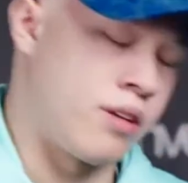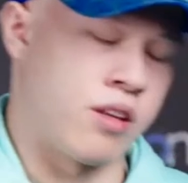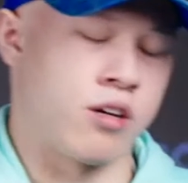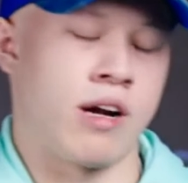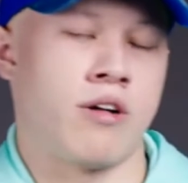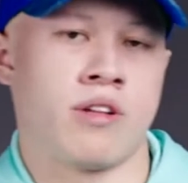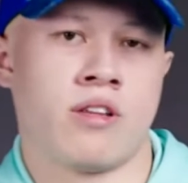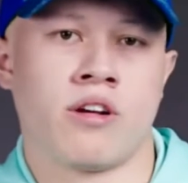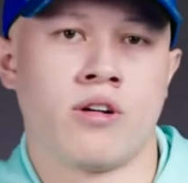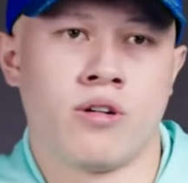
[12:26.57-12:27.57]
into the ground
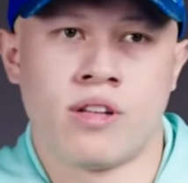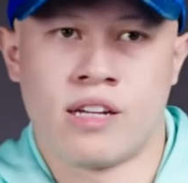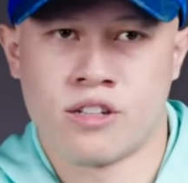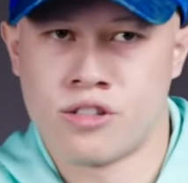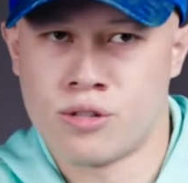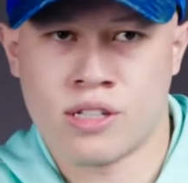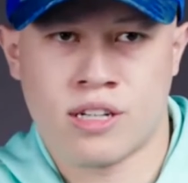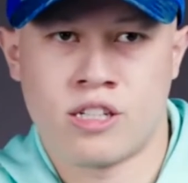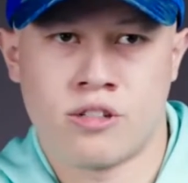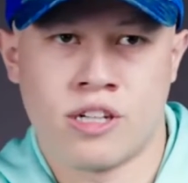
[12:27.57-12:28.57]
in the goal. That is no
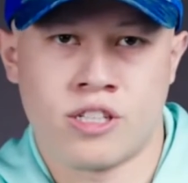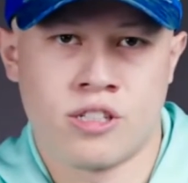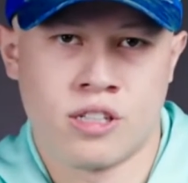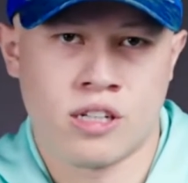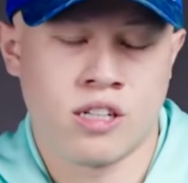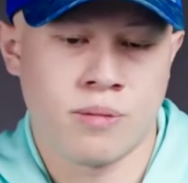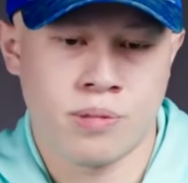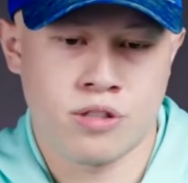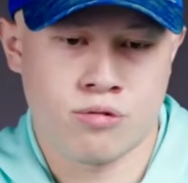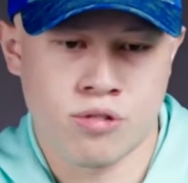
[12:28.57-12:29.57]
exaggeration. The
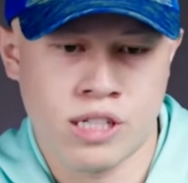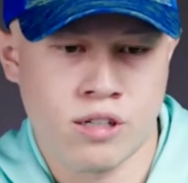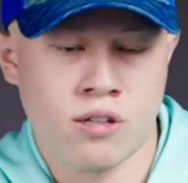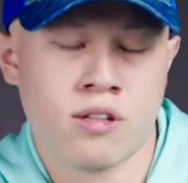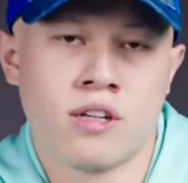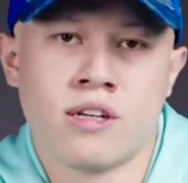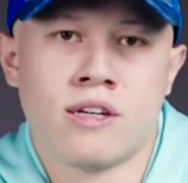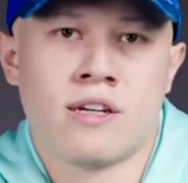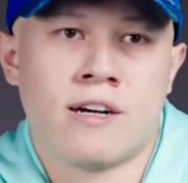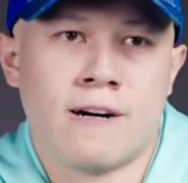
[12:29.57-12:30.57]
clip is real.
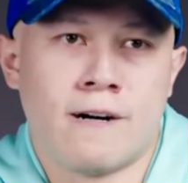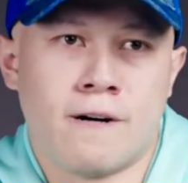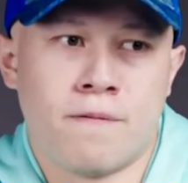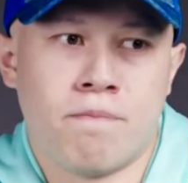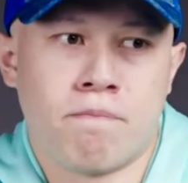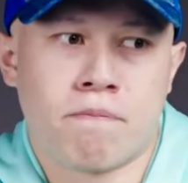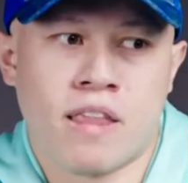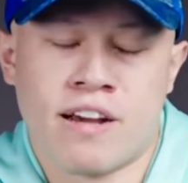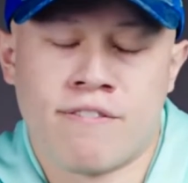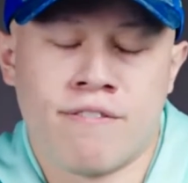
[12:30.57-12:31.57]

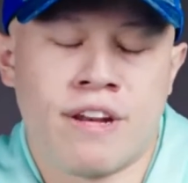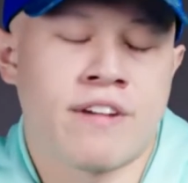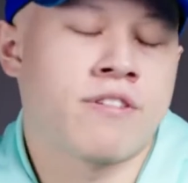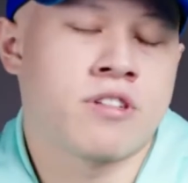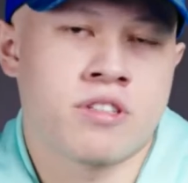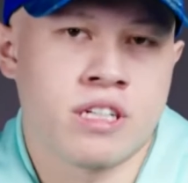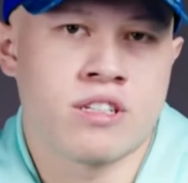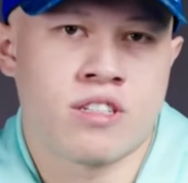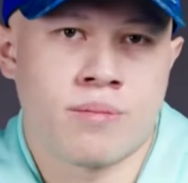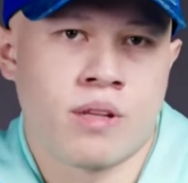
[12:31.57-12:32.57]
I've never
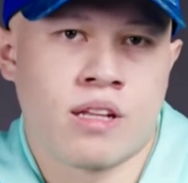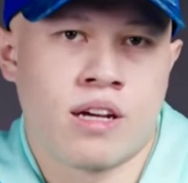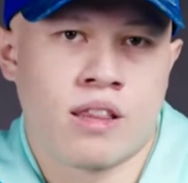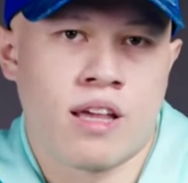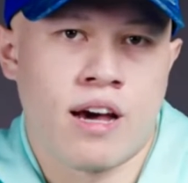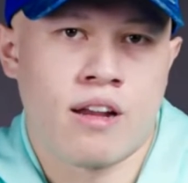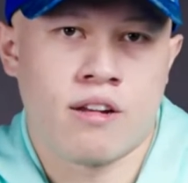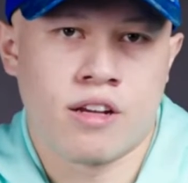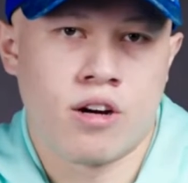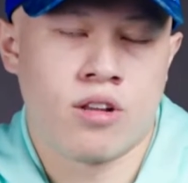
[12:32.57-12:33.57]
seen something like that
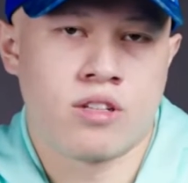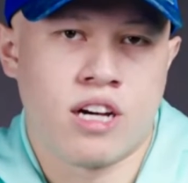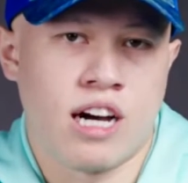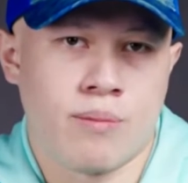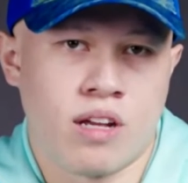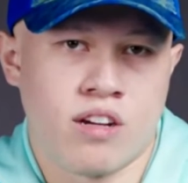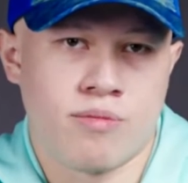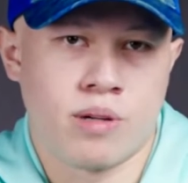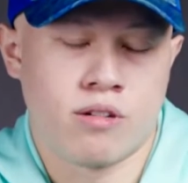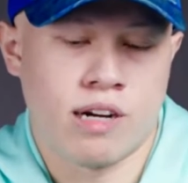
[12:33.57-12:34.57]
in all the time that
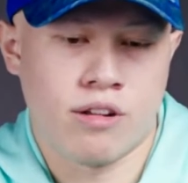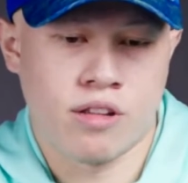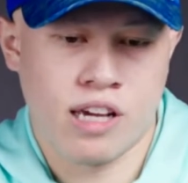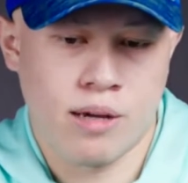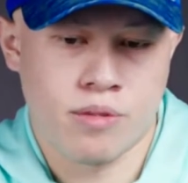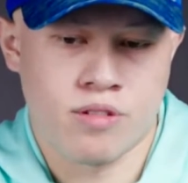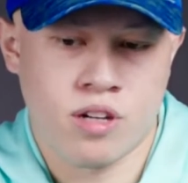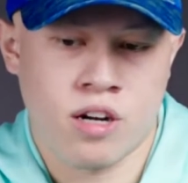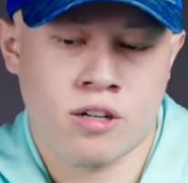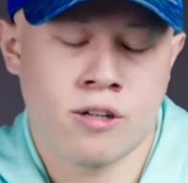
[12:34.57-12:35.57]
I've been around the game of
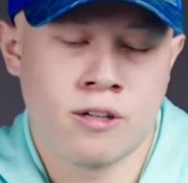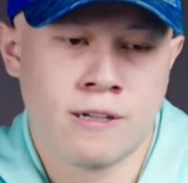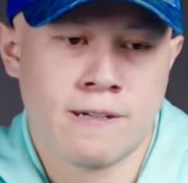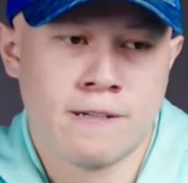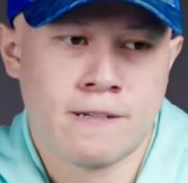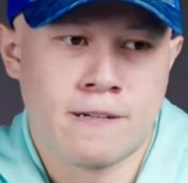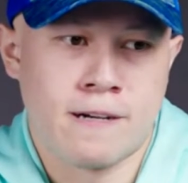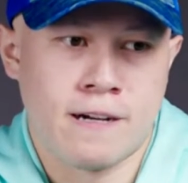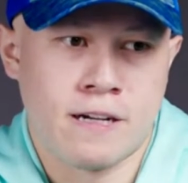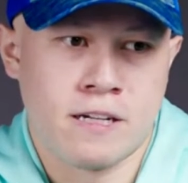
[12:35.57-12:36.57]
soccer.
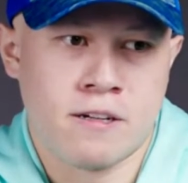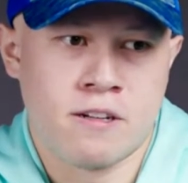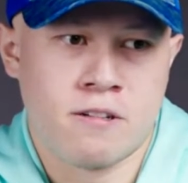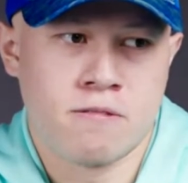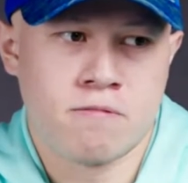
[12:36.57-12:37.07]
And